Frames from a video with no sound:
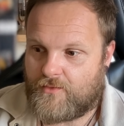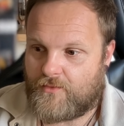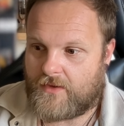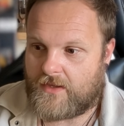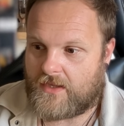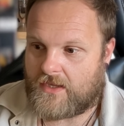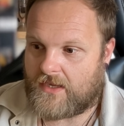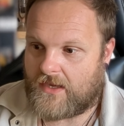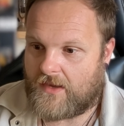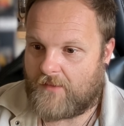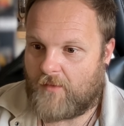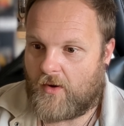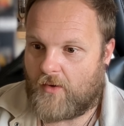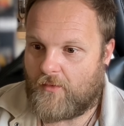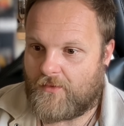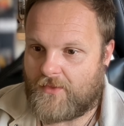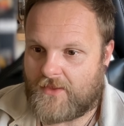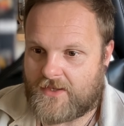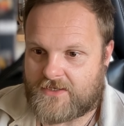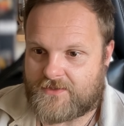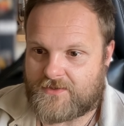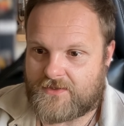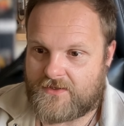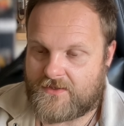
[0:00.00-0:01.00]
came up with
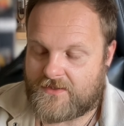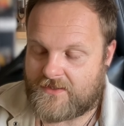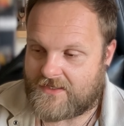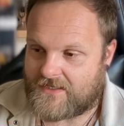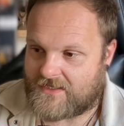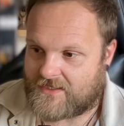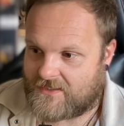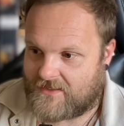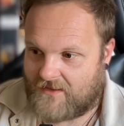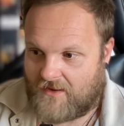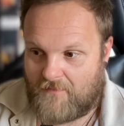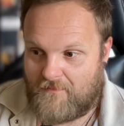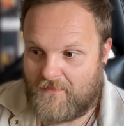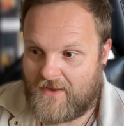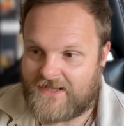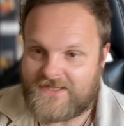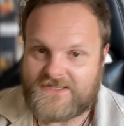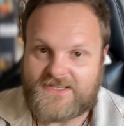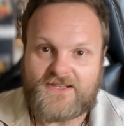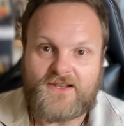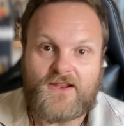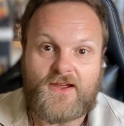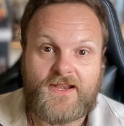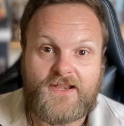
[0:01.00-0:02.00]
this
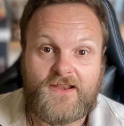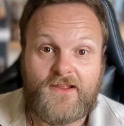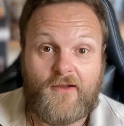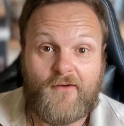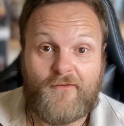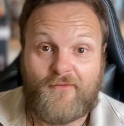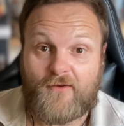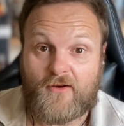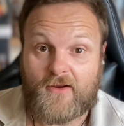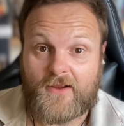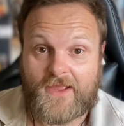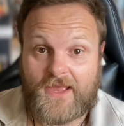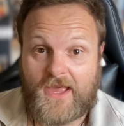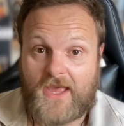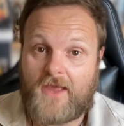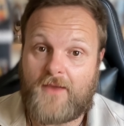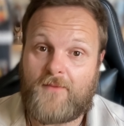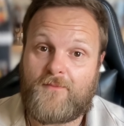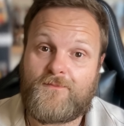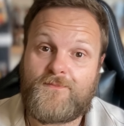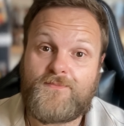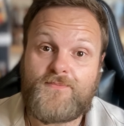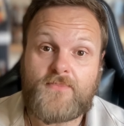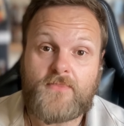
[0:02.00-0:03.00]
amazing idea for a
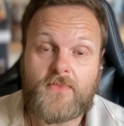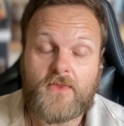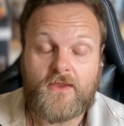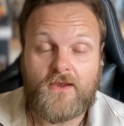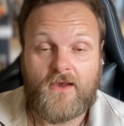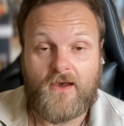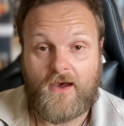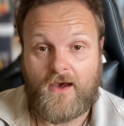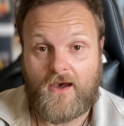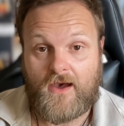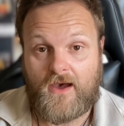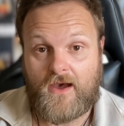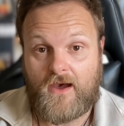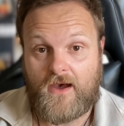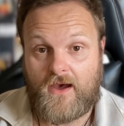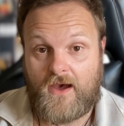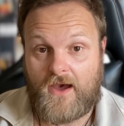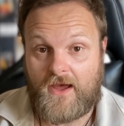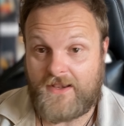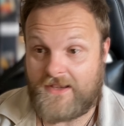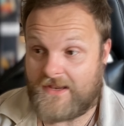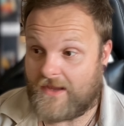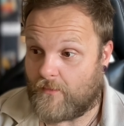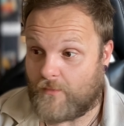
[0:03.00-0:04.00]
game.
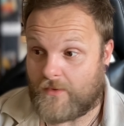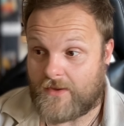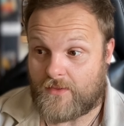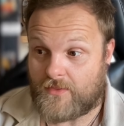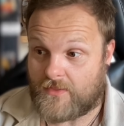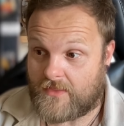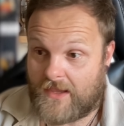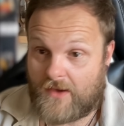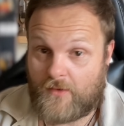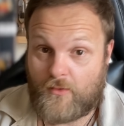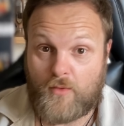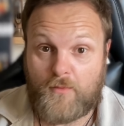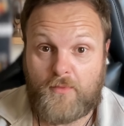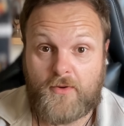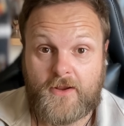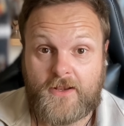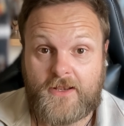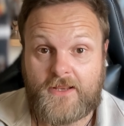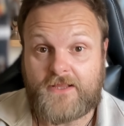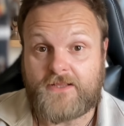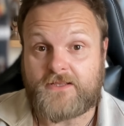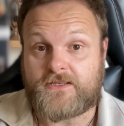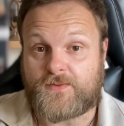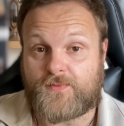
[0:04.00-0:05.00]
And now we're putting
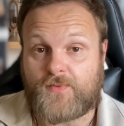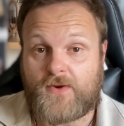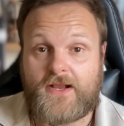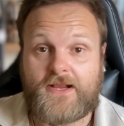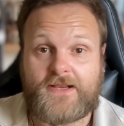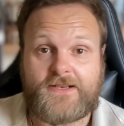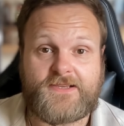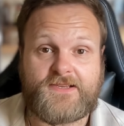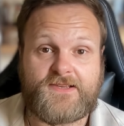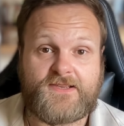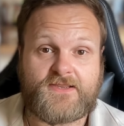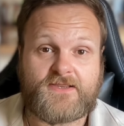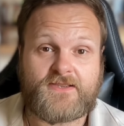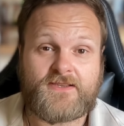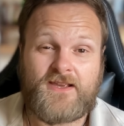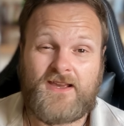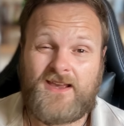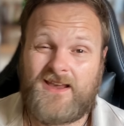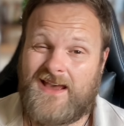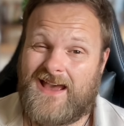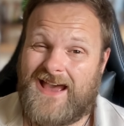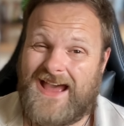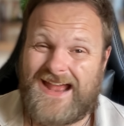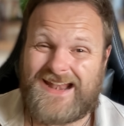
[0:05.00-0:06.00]
it into practice,
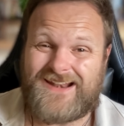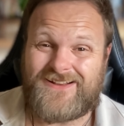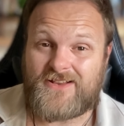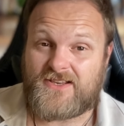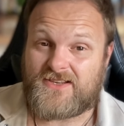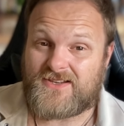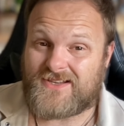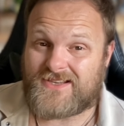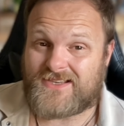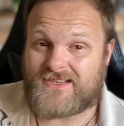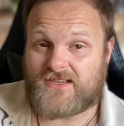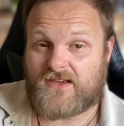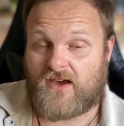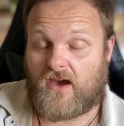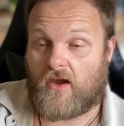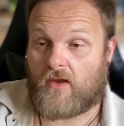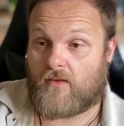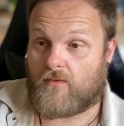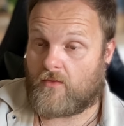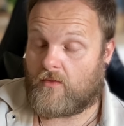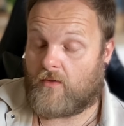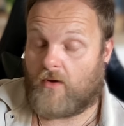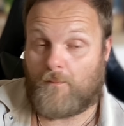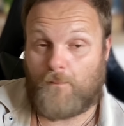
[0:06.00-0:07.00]

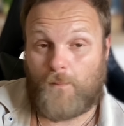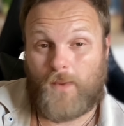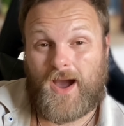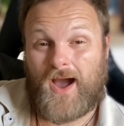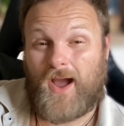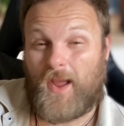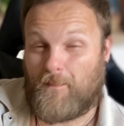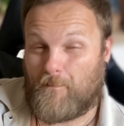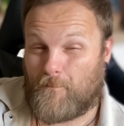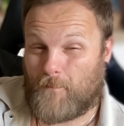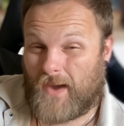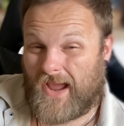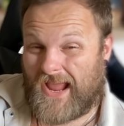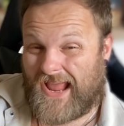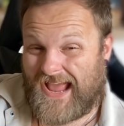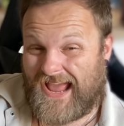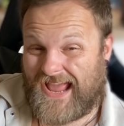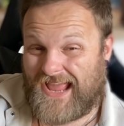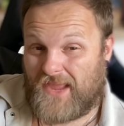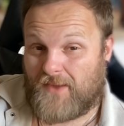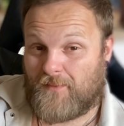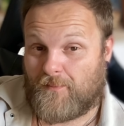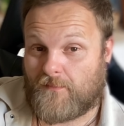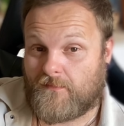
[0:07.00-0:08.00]
and my
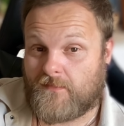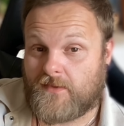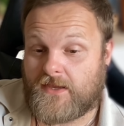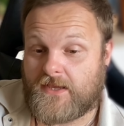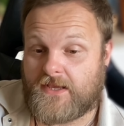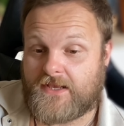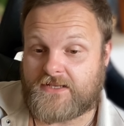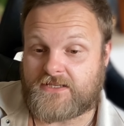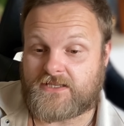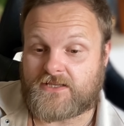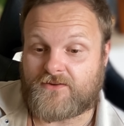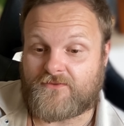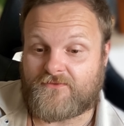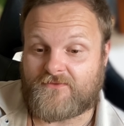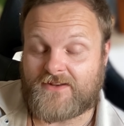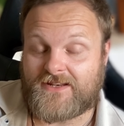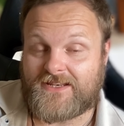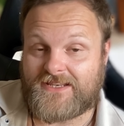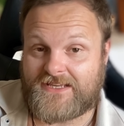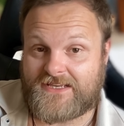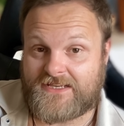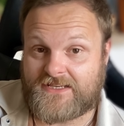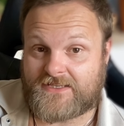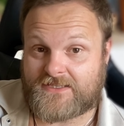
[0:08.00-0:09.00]
aim is to
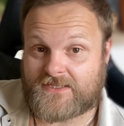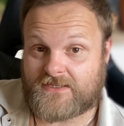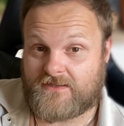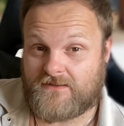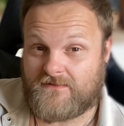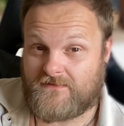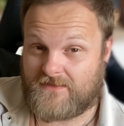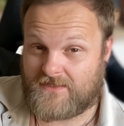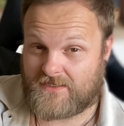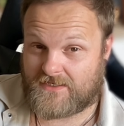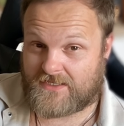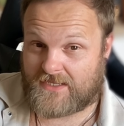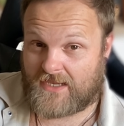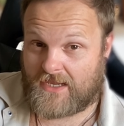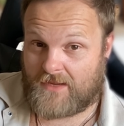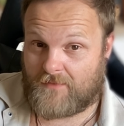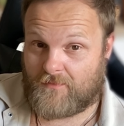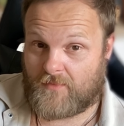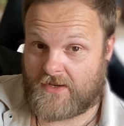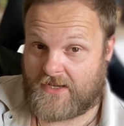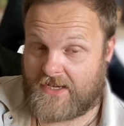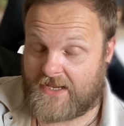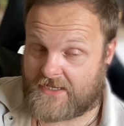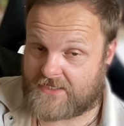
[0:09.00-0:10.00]
release this game
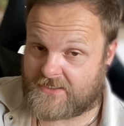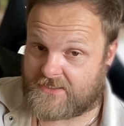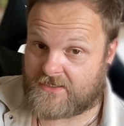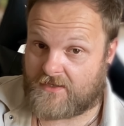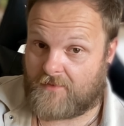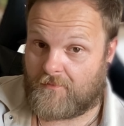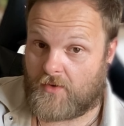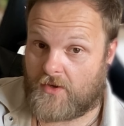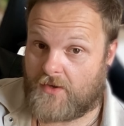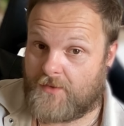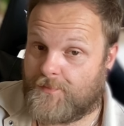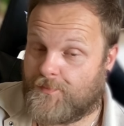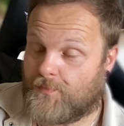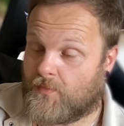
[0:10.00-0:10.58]
by next summer.